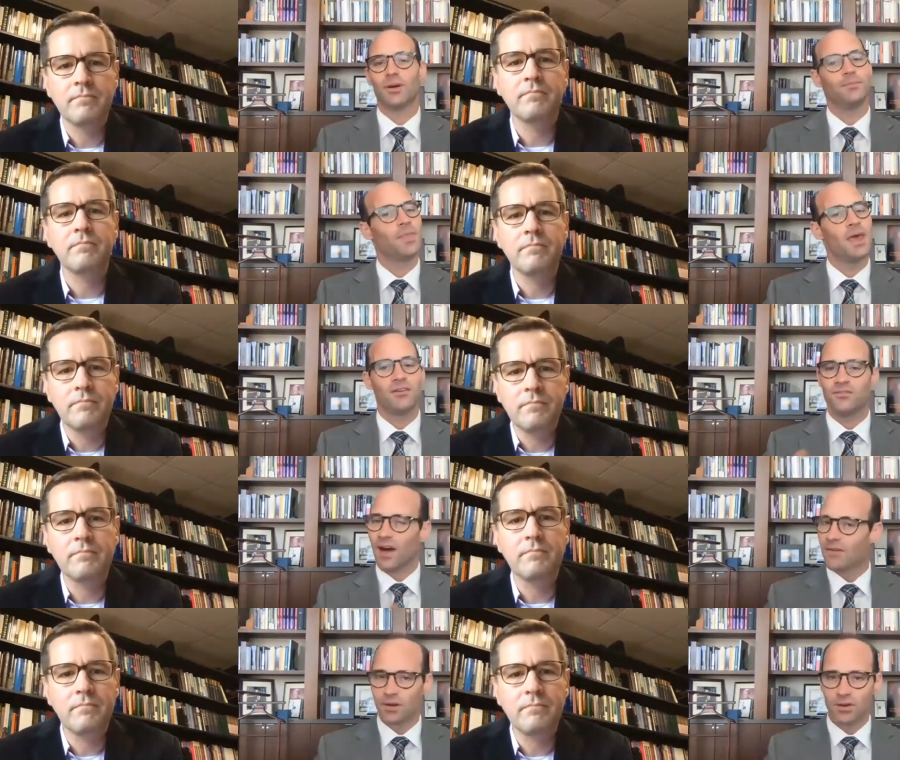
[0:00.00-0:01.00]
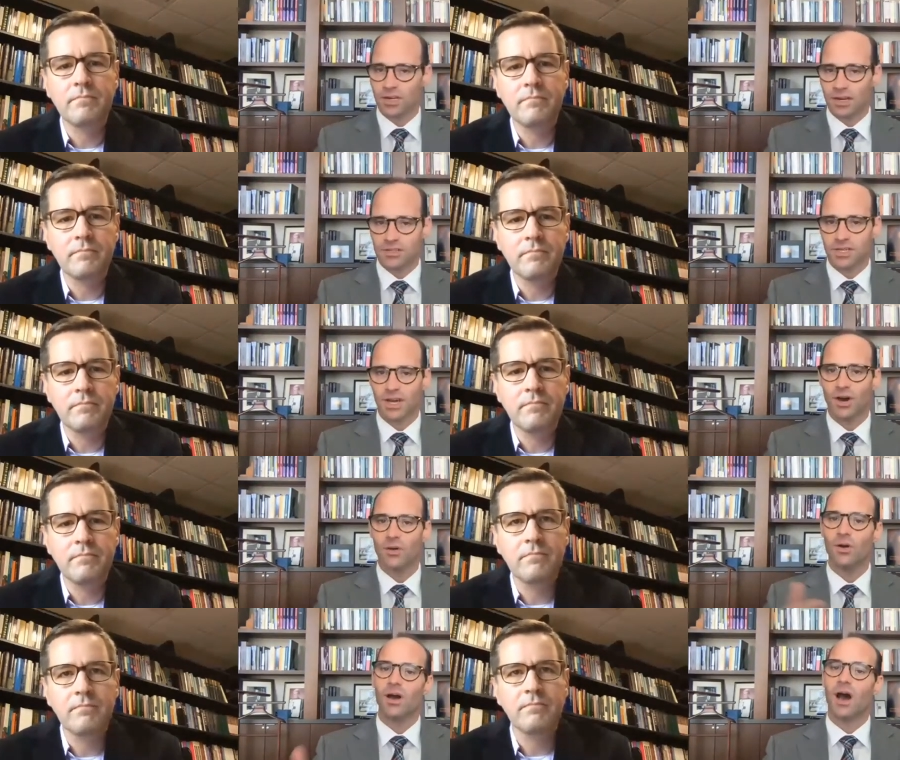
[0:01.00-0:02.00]
Speaker 1: from 500 years
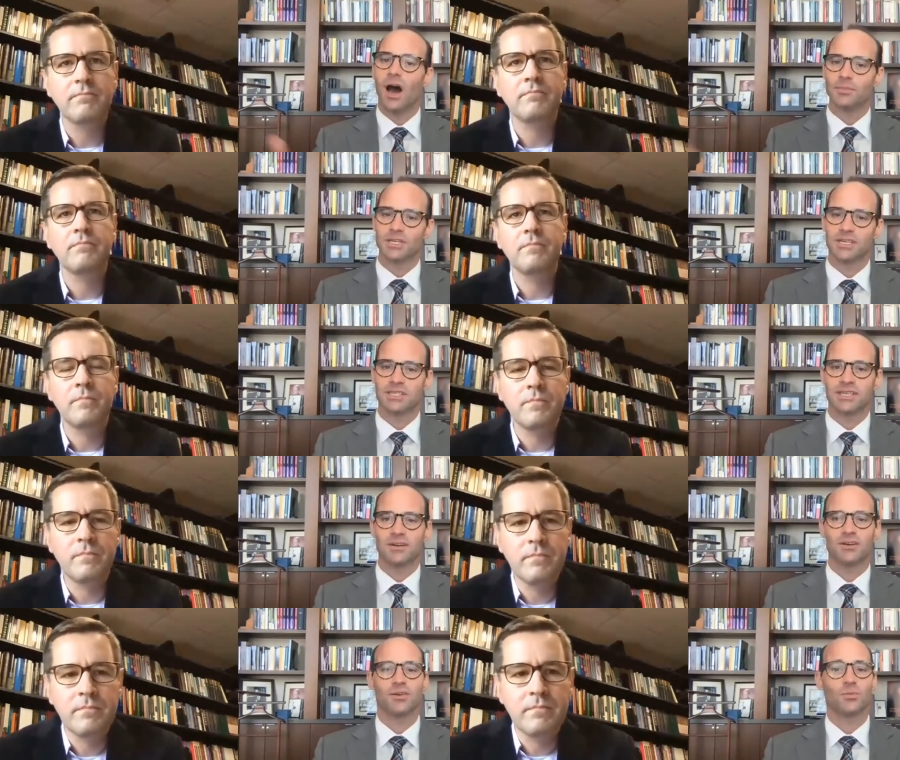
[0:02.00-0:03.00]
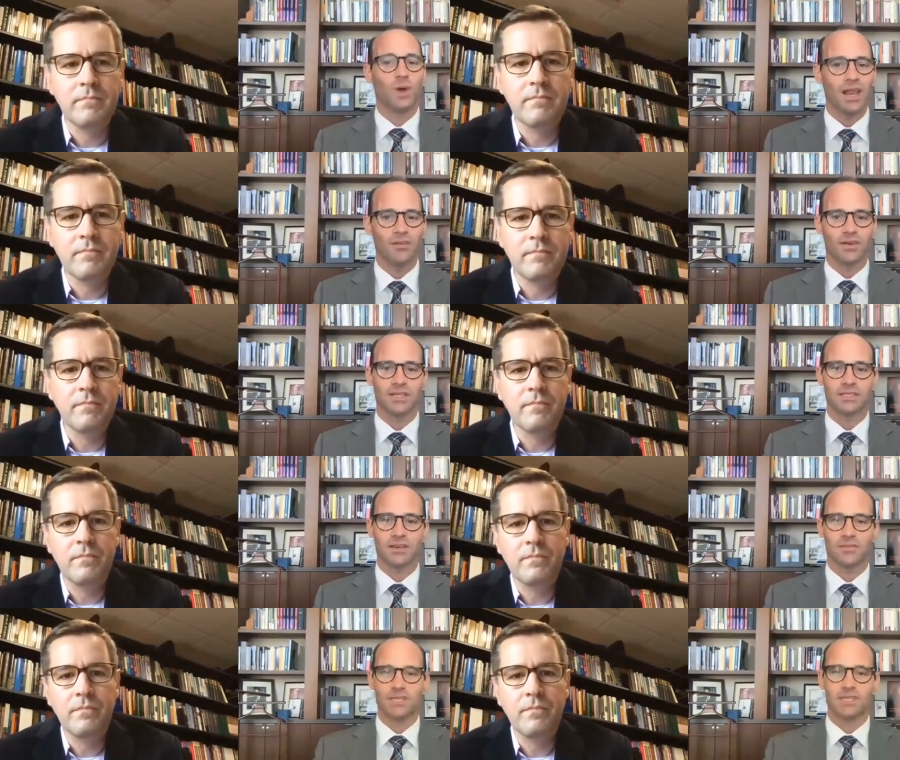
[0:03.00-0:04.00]
ago up to consider the relevance
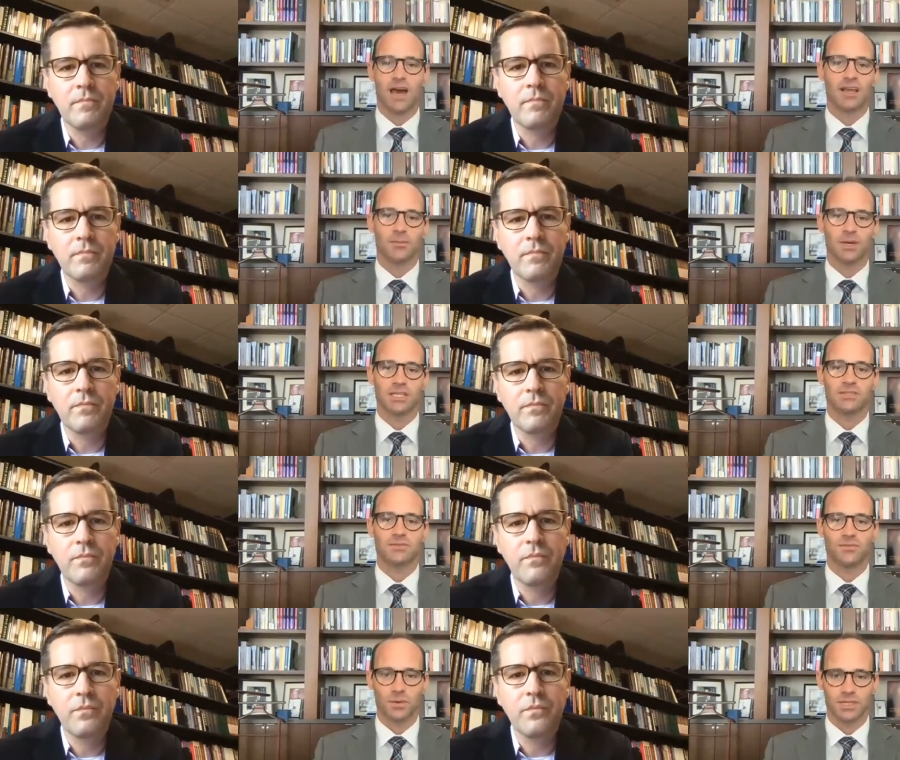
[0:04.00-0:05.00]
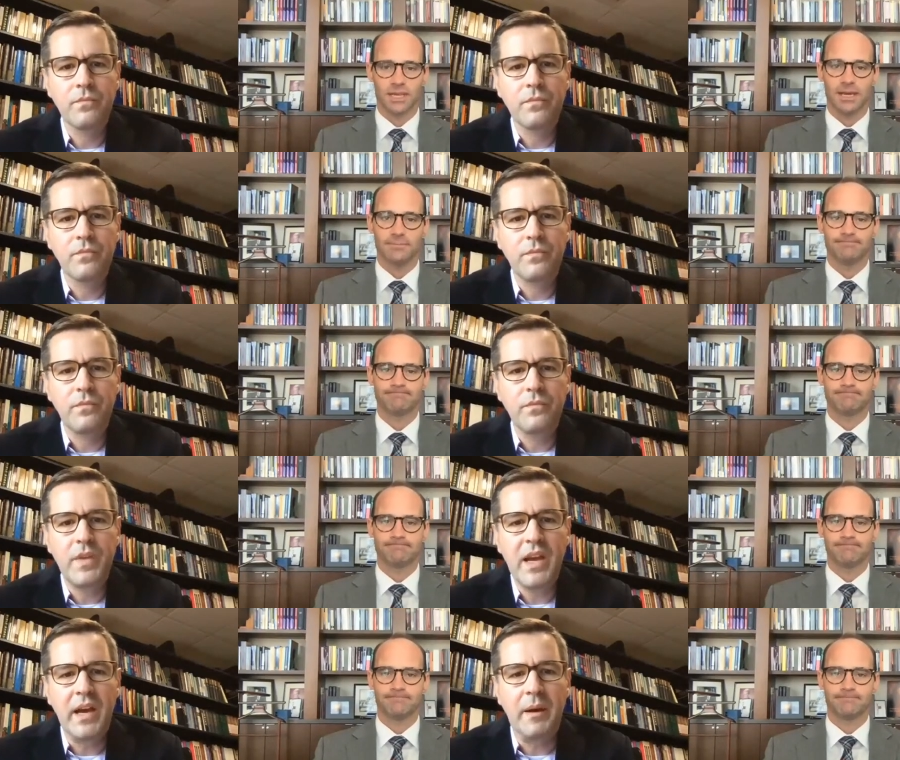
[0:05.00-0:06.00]
of these documents for today?
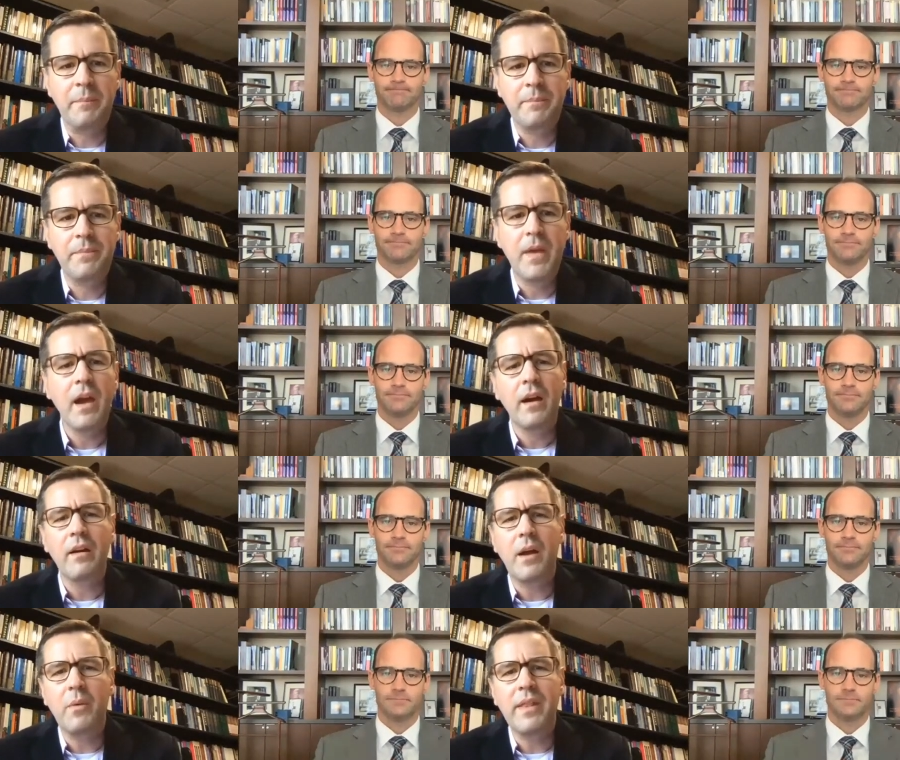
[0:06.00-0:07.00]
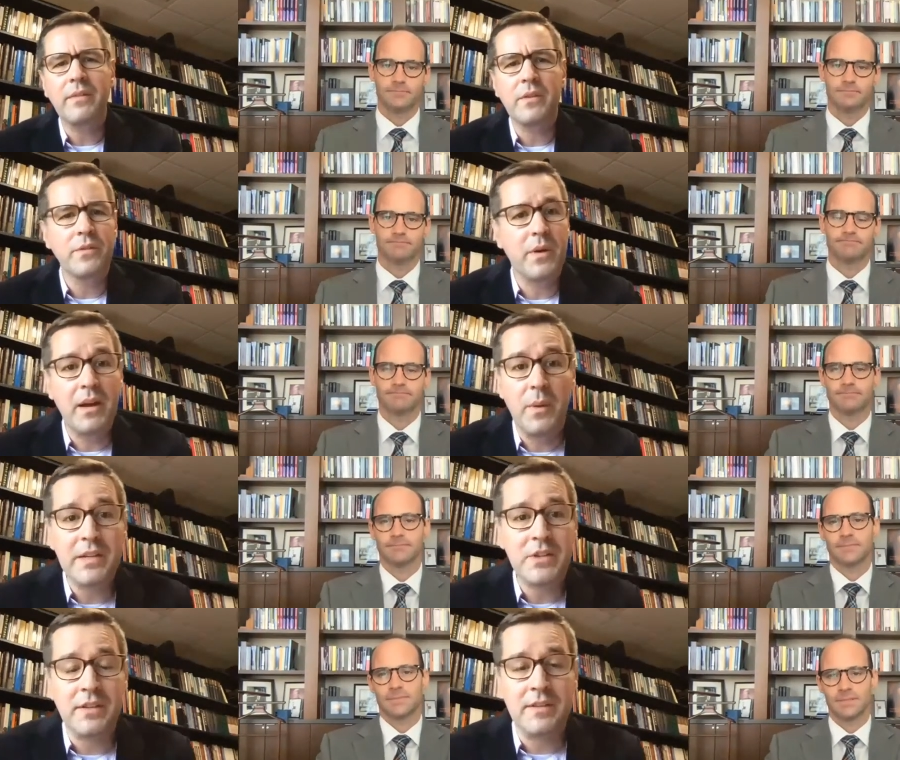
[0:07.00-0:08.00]
Yeah.
Speaker 2: All right. Well, those are great
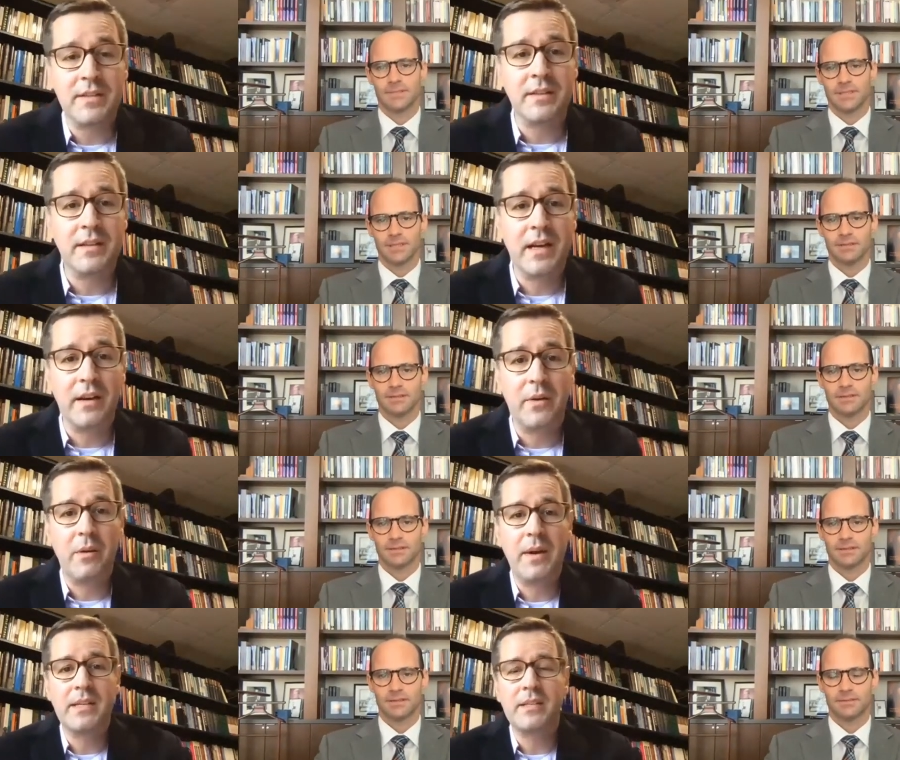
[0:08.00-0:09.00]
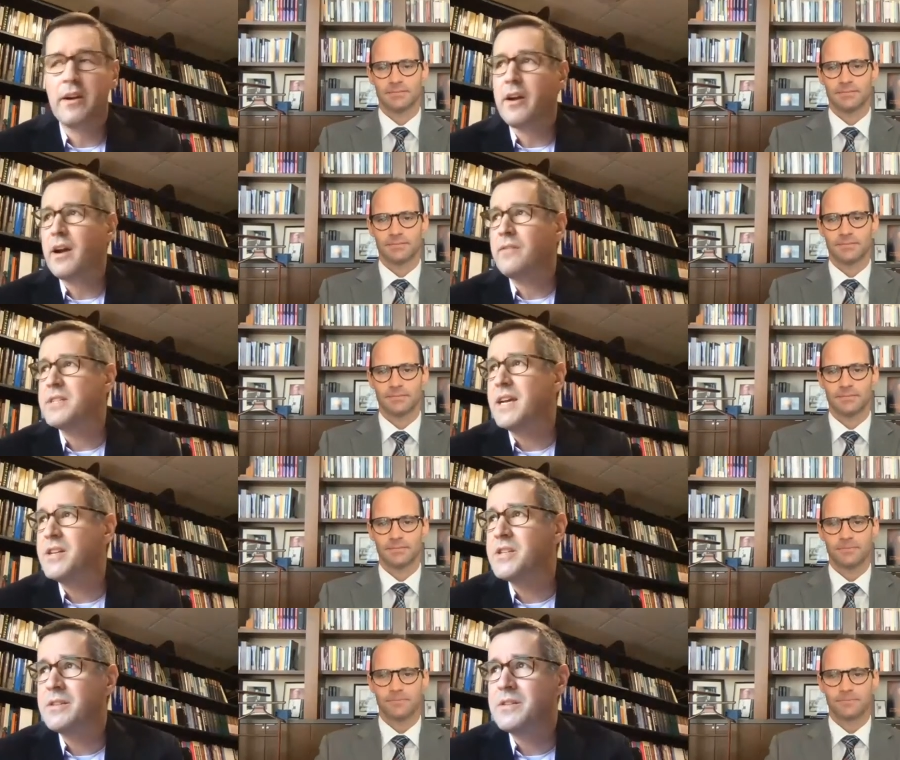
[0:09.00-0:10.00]
questions and a uh, great way to start our
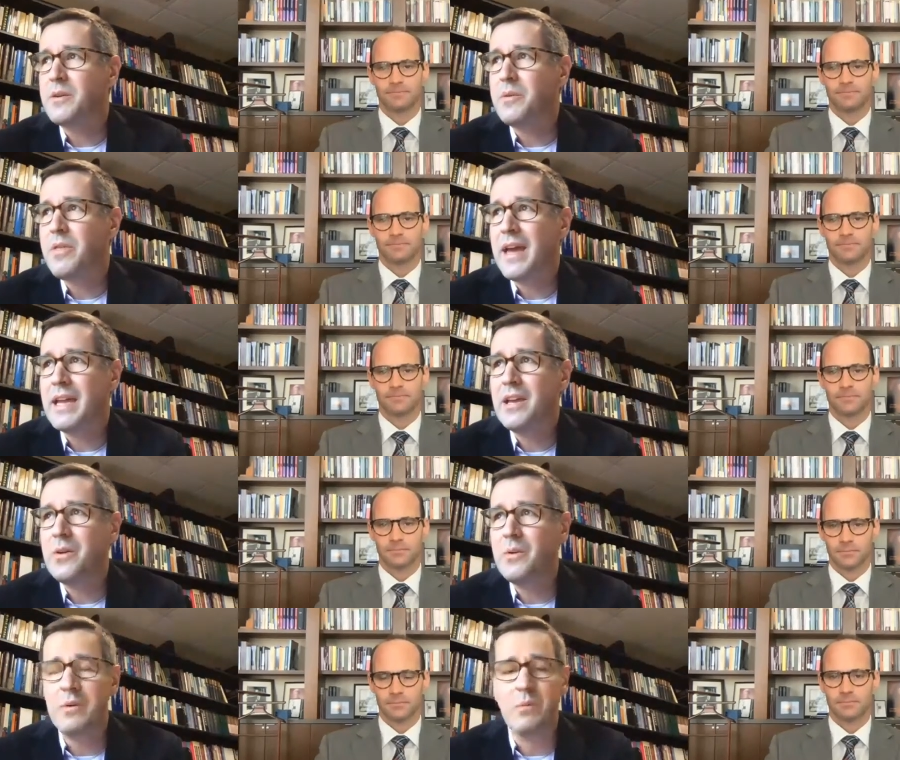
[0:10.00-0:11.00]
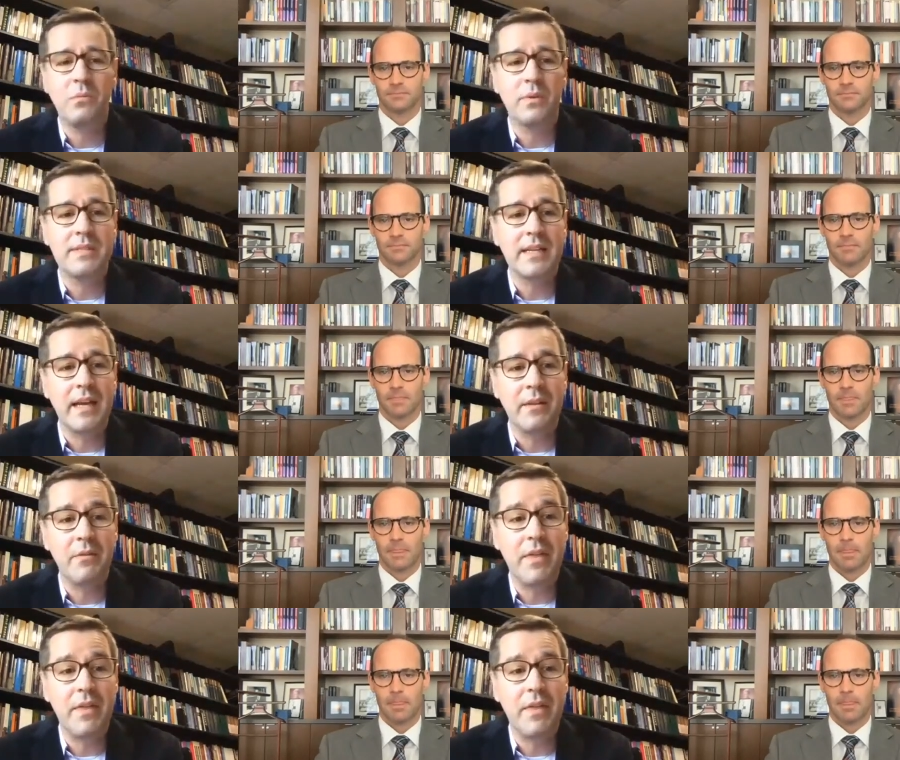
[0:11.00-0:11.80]
conversation. So thank you. And once again,